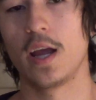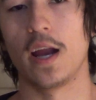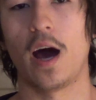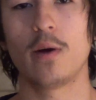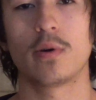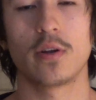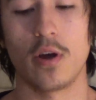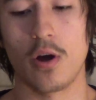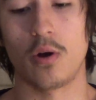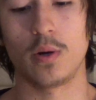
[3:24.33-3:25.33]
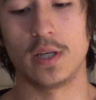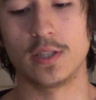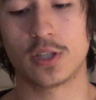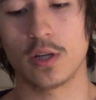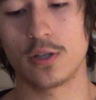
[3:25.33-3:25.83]
And I want to know
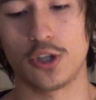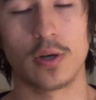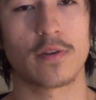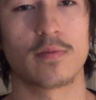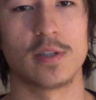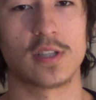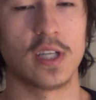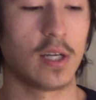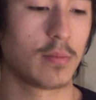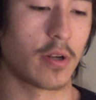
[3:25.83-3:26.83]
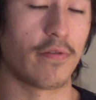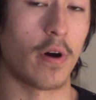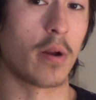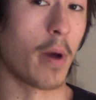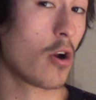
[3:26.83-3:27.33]
is shooting from the seams a
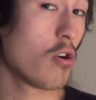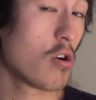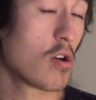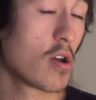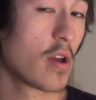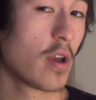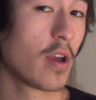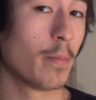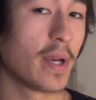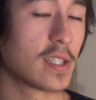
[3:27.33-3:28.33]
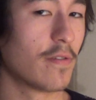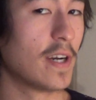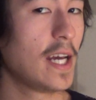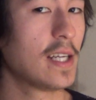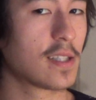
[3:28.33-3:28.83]
fundamental? Because if
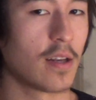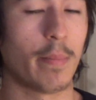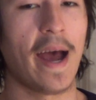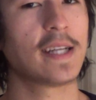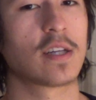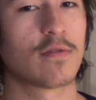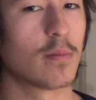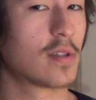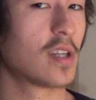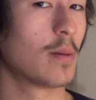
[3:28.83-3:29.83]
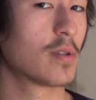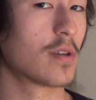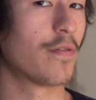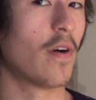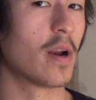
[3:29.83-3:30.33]
it is, then passing from the seams
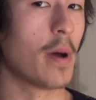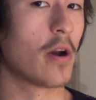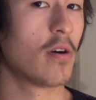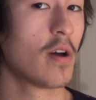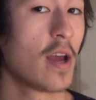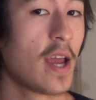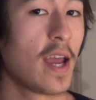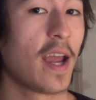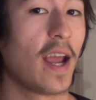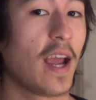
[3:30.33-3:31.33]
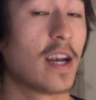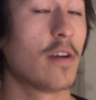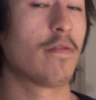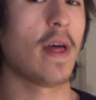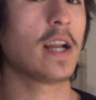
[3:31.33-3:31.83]
is a fundamental. And
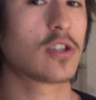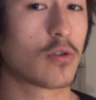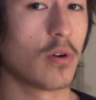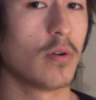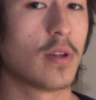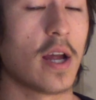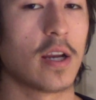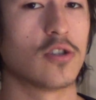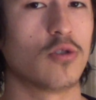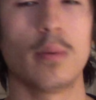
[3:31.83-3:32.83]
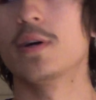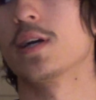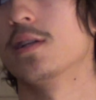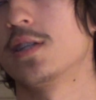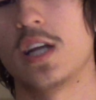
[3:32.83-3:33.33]
if that's true, then
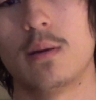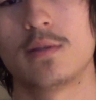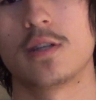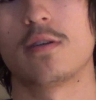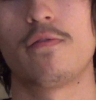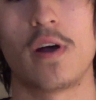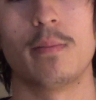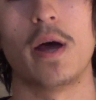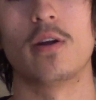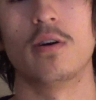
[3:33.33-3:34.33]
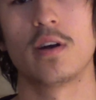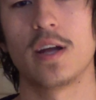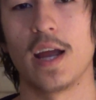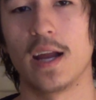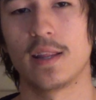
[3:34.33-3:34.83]
dribbling on the seams is a fundamental,
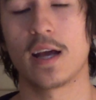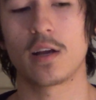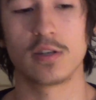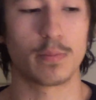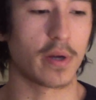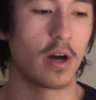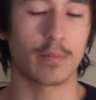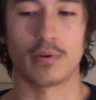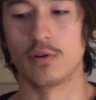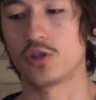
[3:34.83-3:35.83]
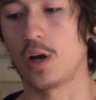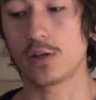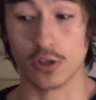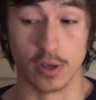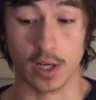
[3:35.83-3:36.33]
and that goes beyond pro
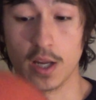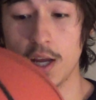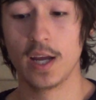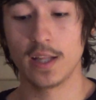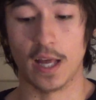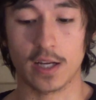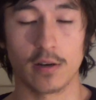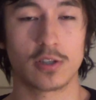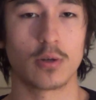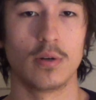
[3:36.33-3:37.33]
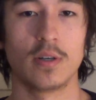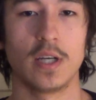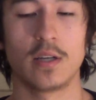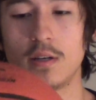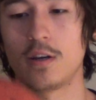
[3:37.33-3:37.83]
shot shooting. That goes to
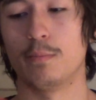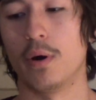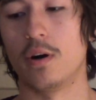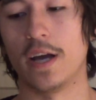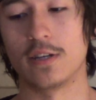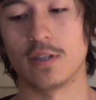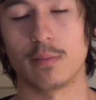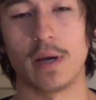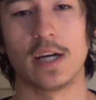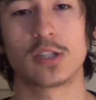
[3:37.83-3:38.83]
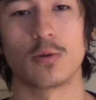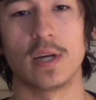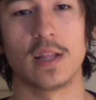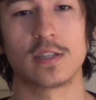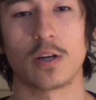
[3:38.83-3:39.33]
elite ball handling
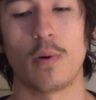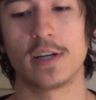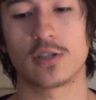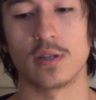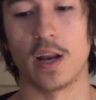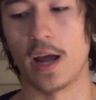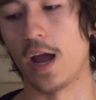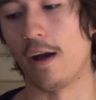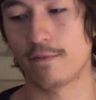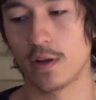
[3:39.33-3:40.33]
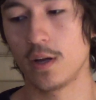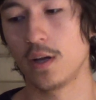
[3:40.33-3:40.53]
mastery, and that's a question that I have.